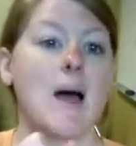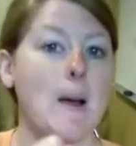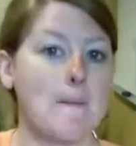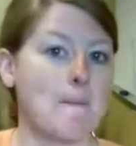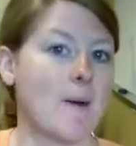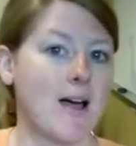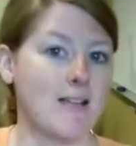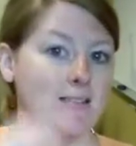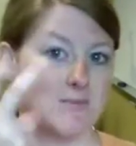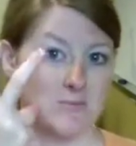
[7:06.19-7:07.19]
for most
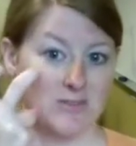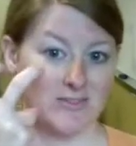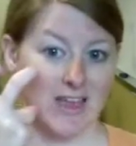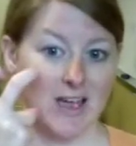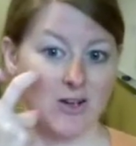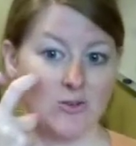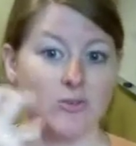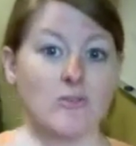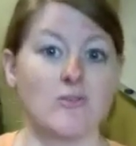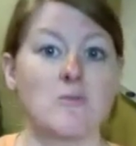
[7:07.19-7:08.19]
things that relate to
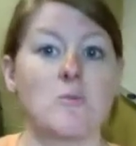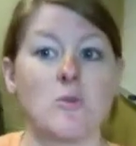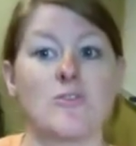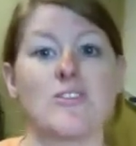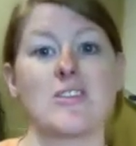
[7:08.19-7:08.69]
human affairs